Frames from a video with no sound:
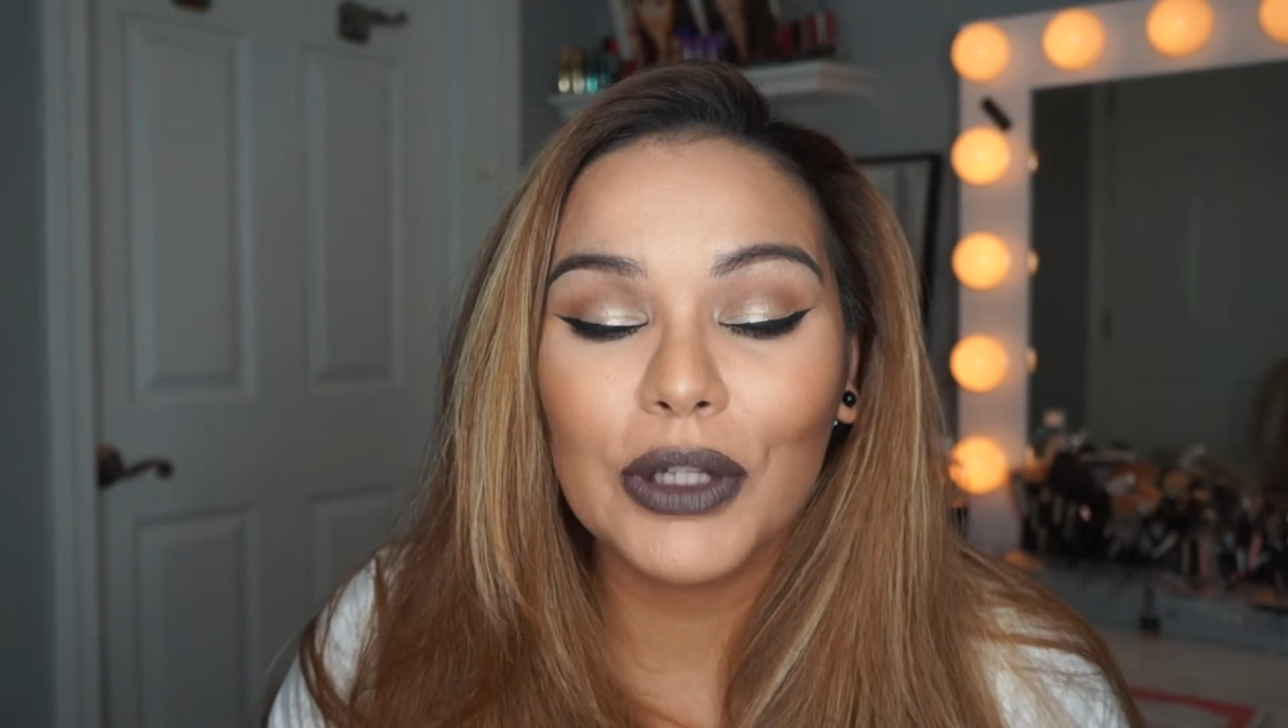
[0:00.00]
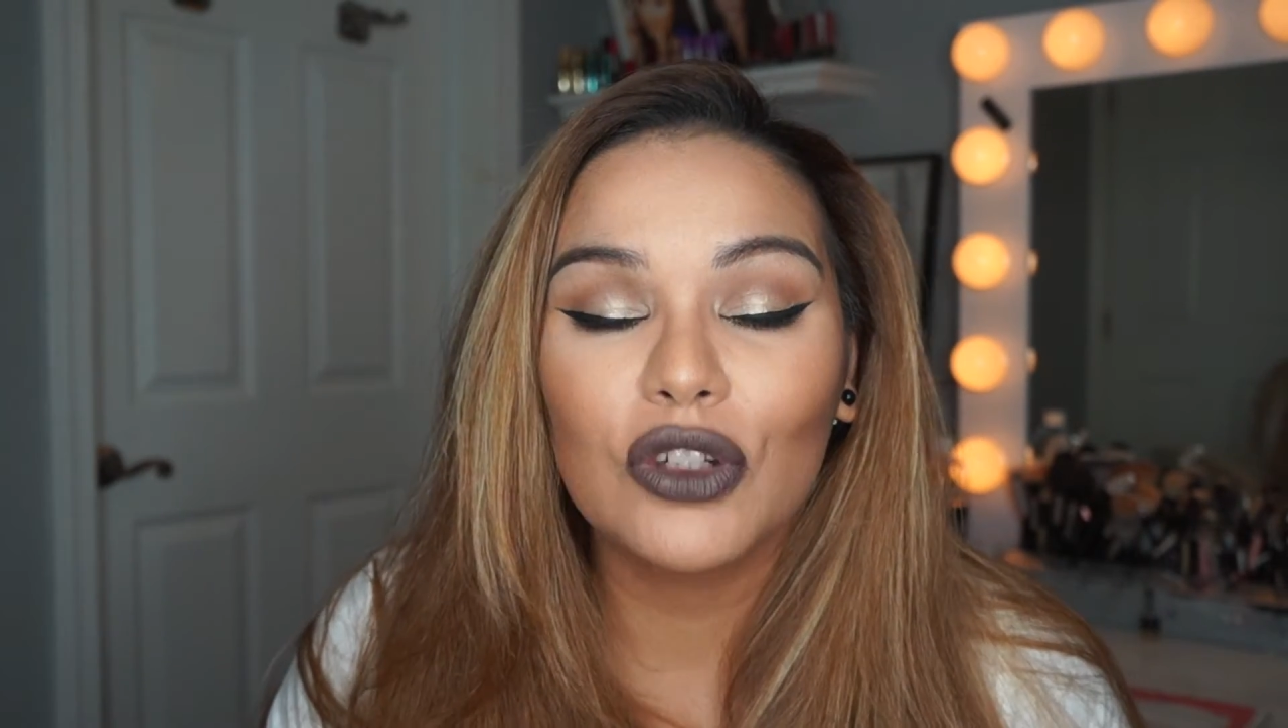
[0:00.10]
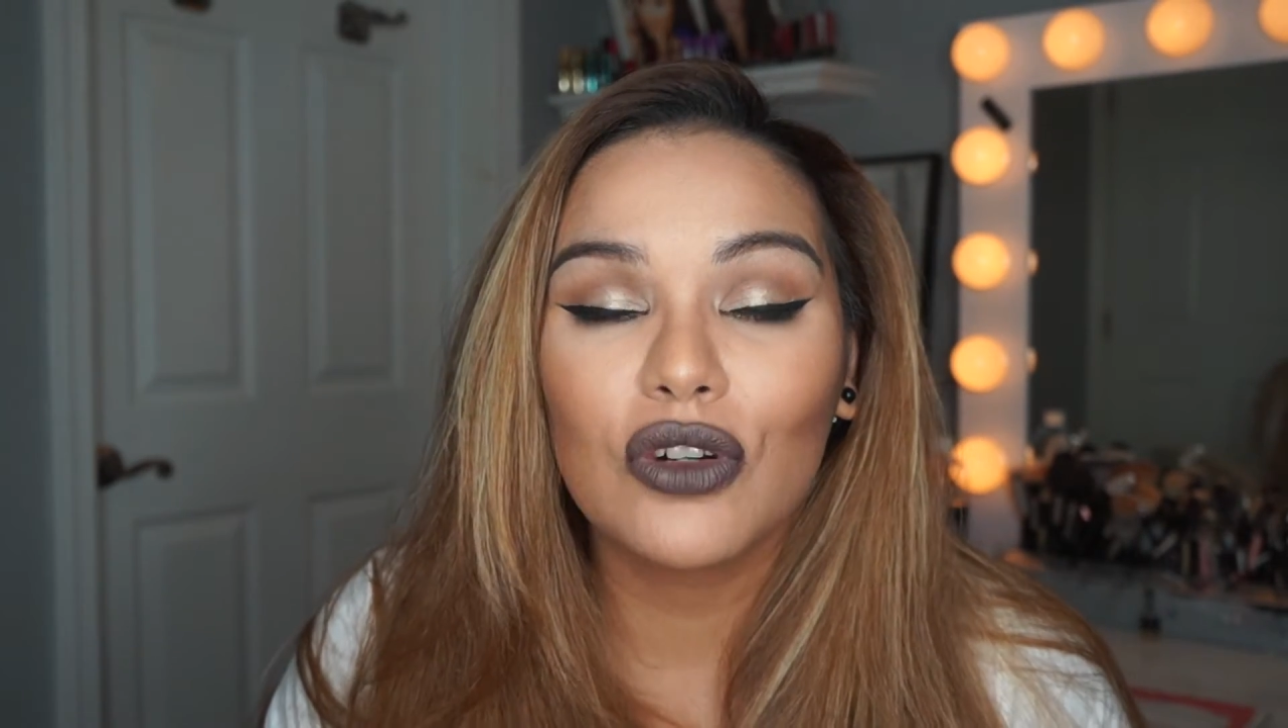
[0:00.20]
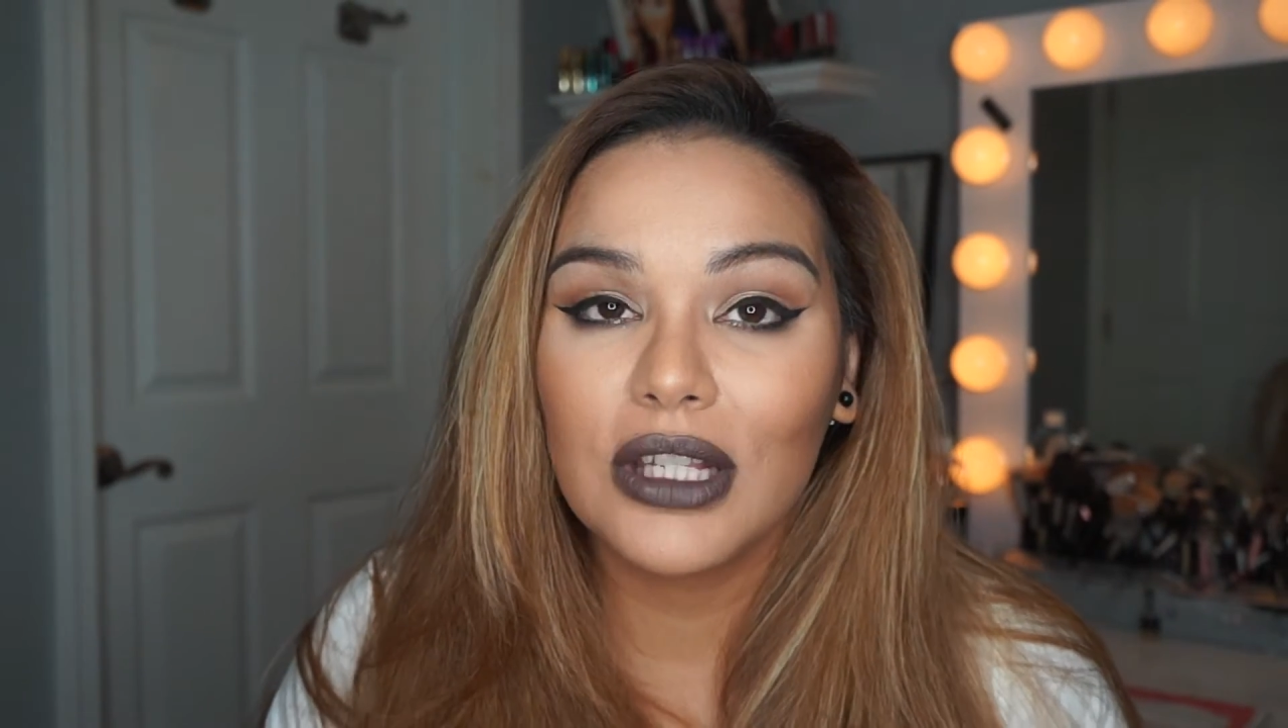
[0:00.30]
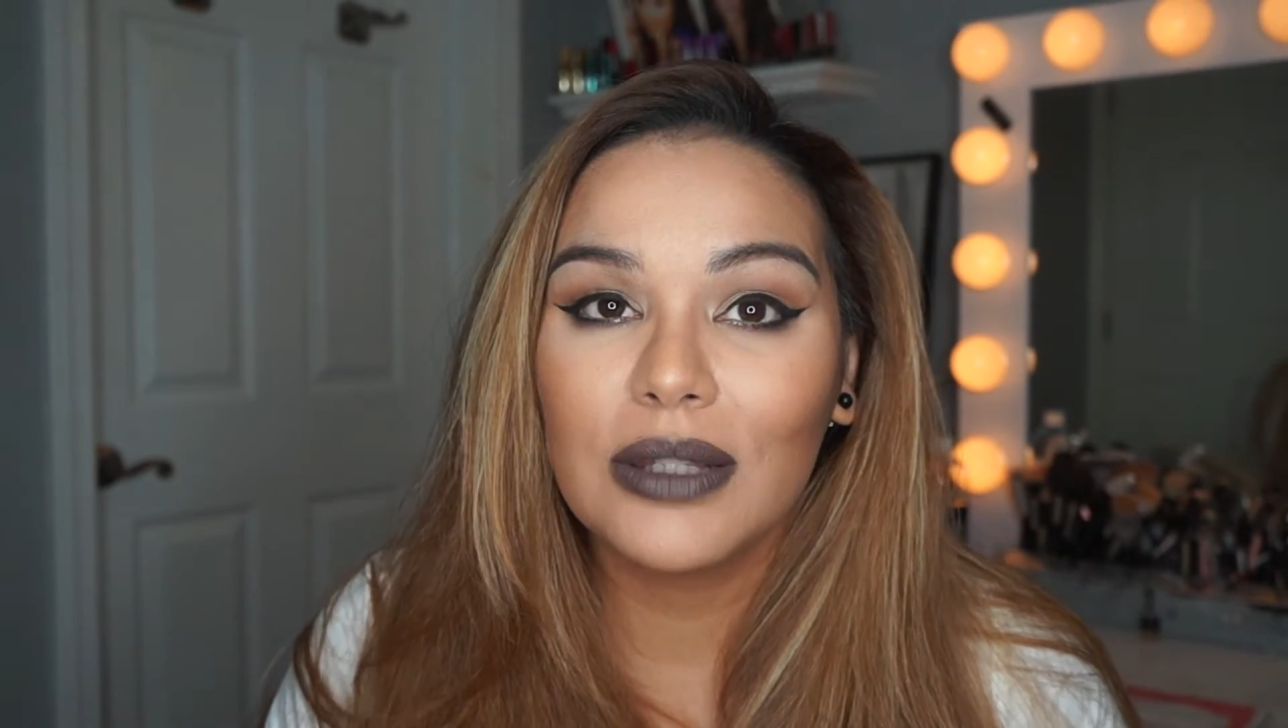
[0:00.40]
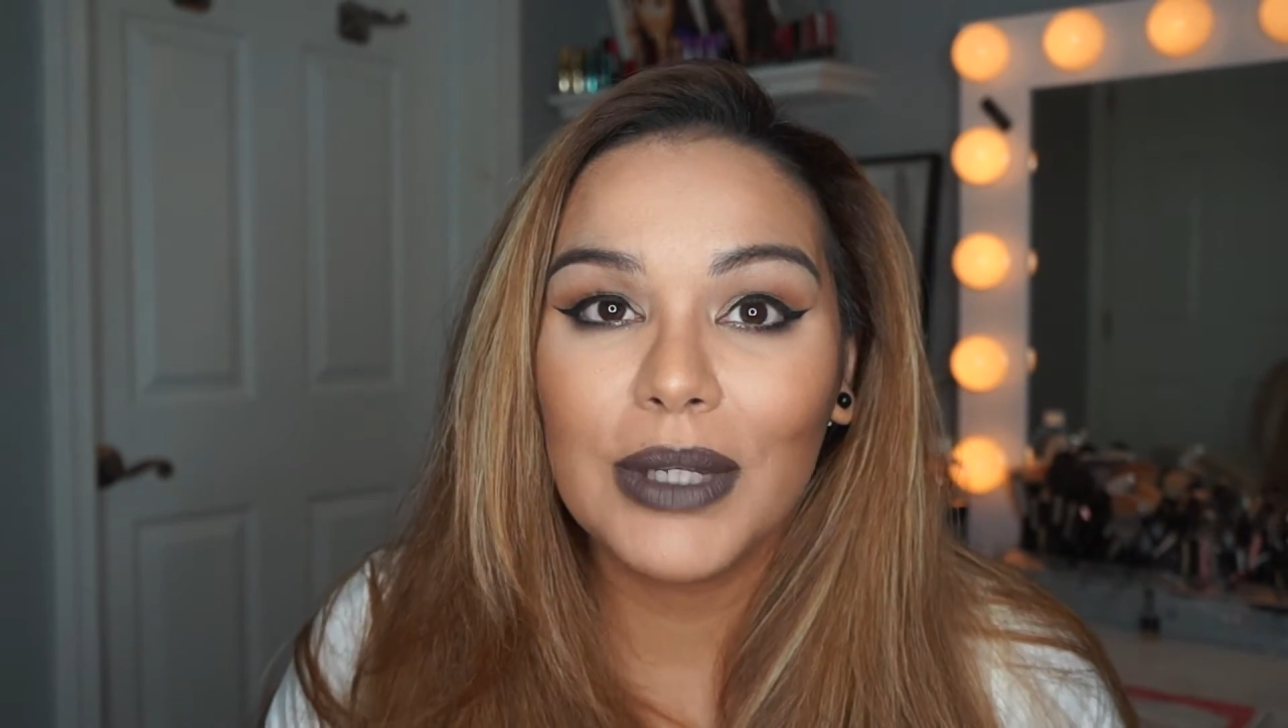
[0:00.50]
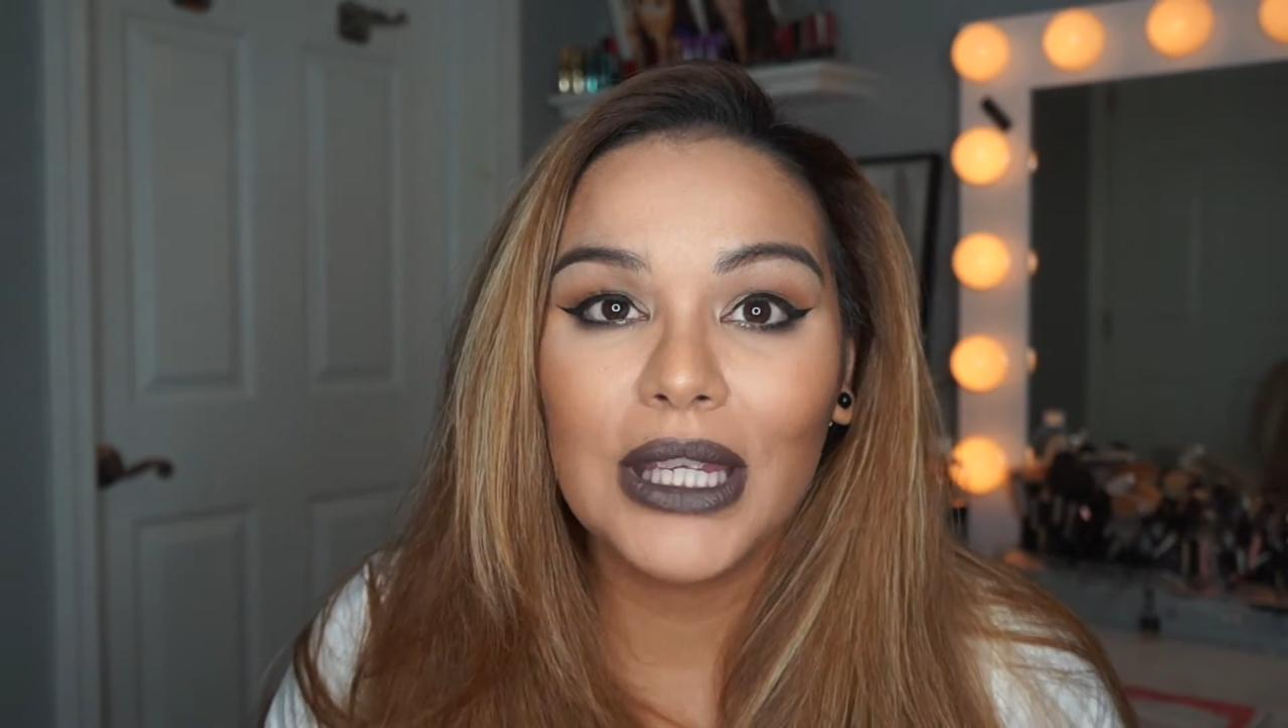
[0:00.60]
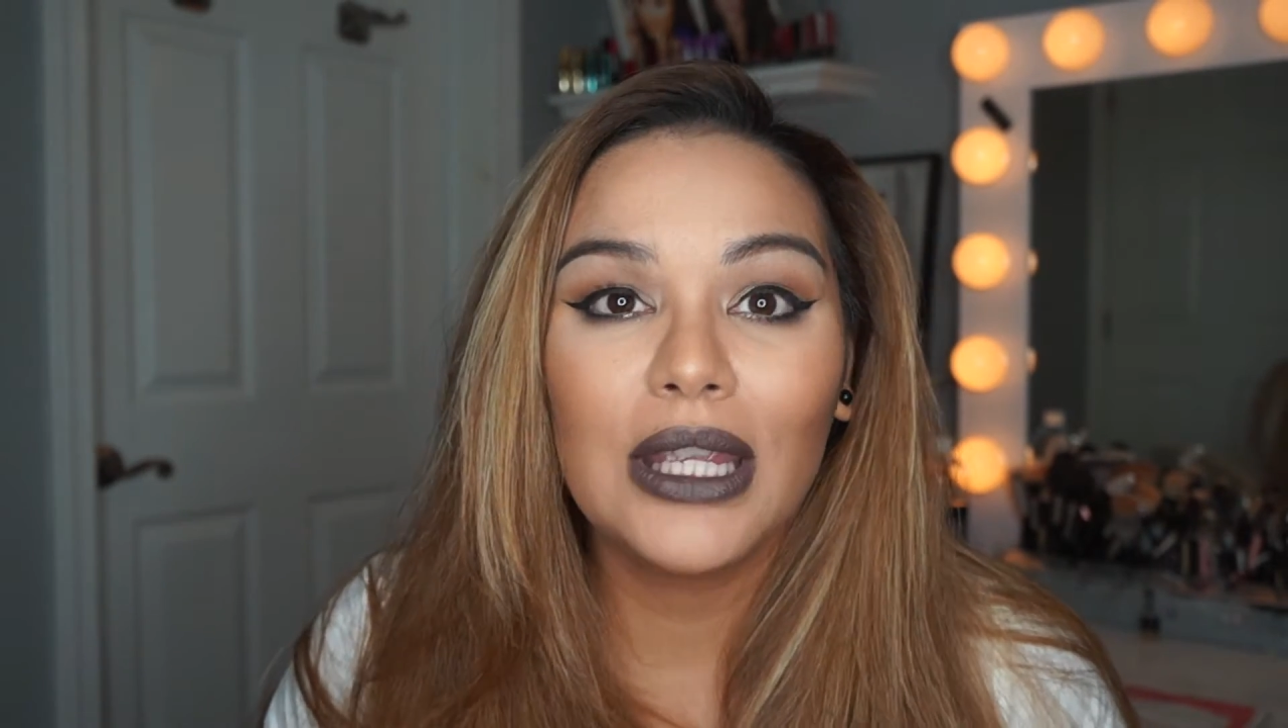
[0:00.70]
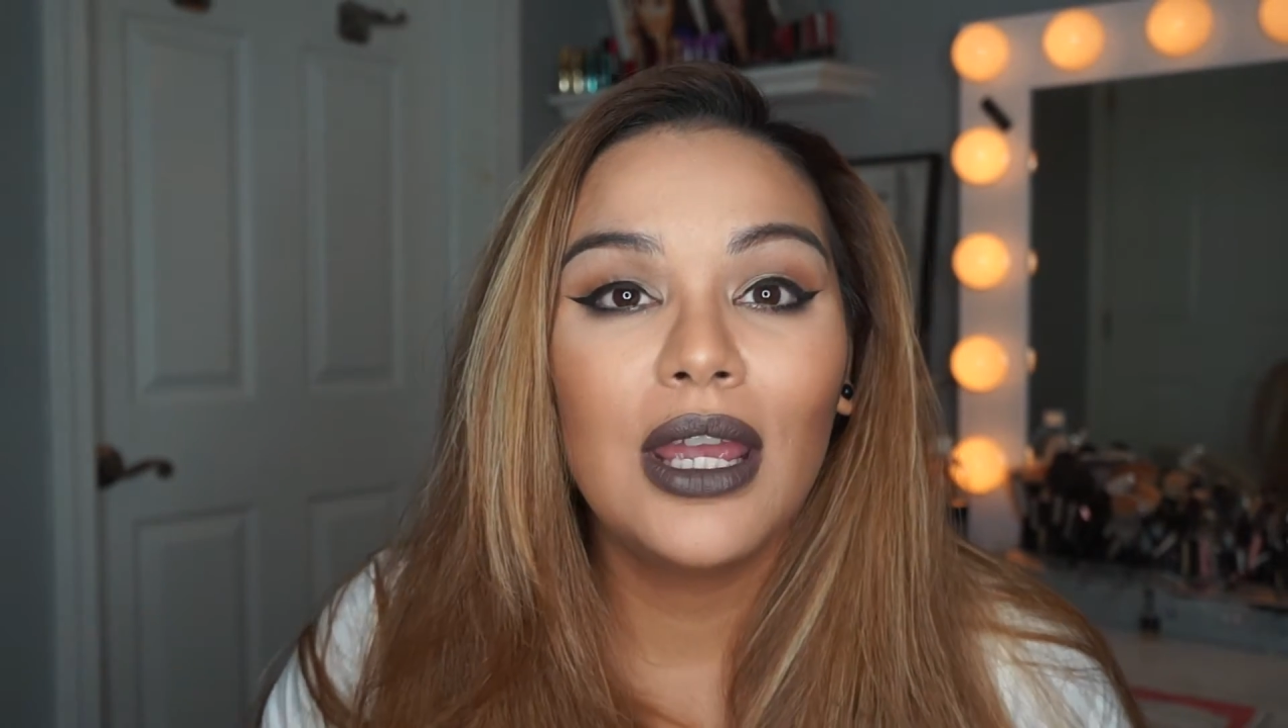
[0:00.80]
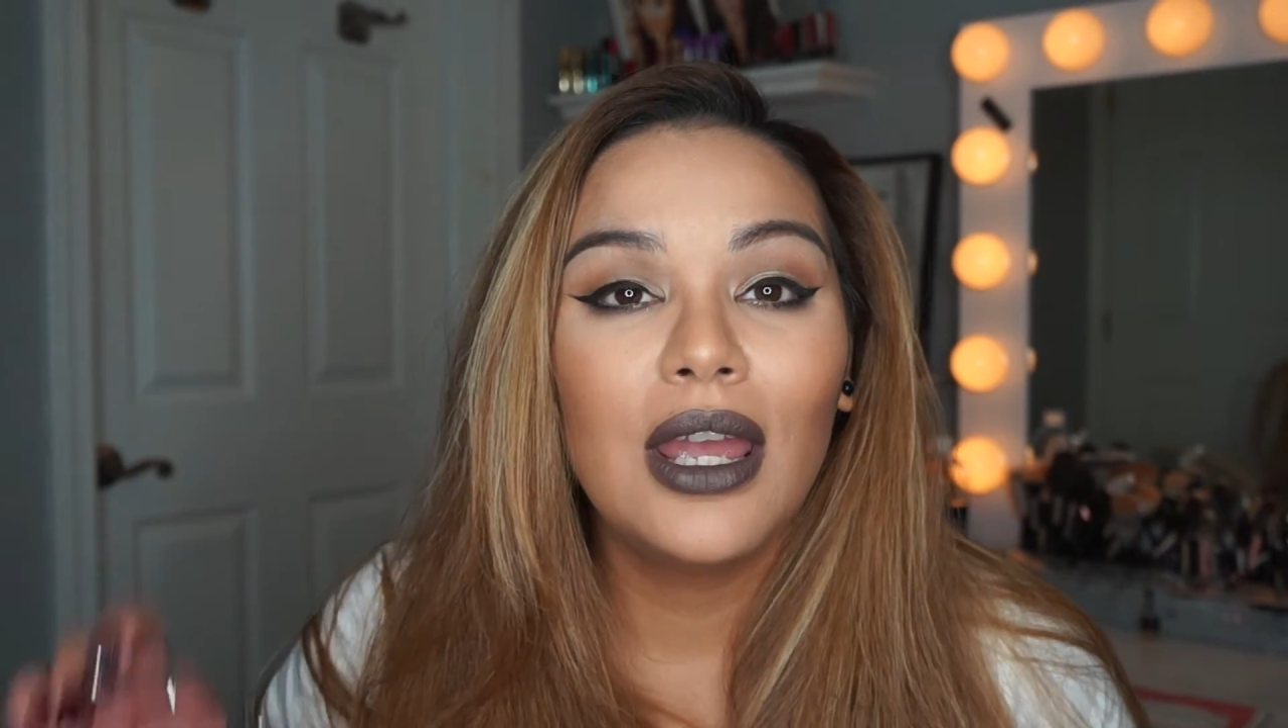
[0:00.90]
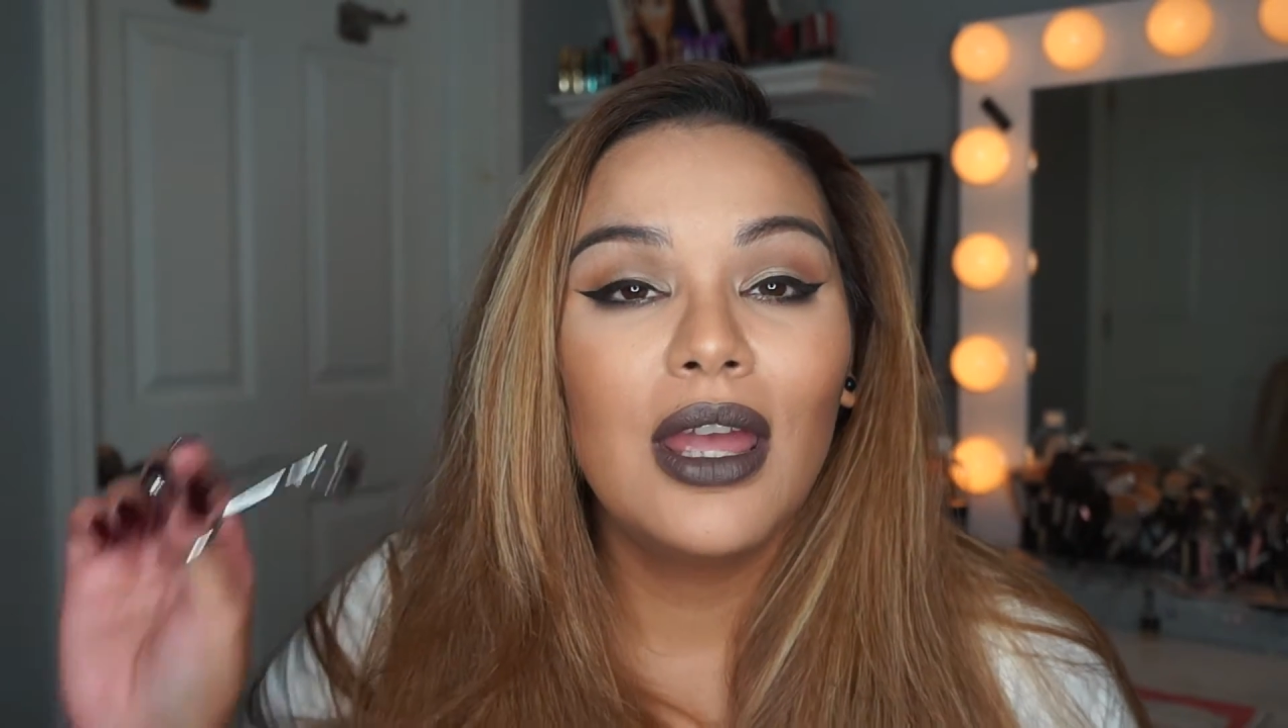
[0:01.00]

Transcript: but trust me,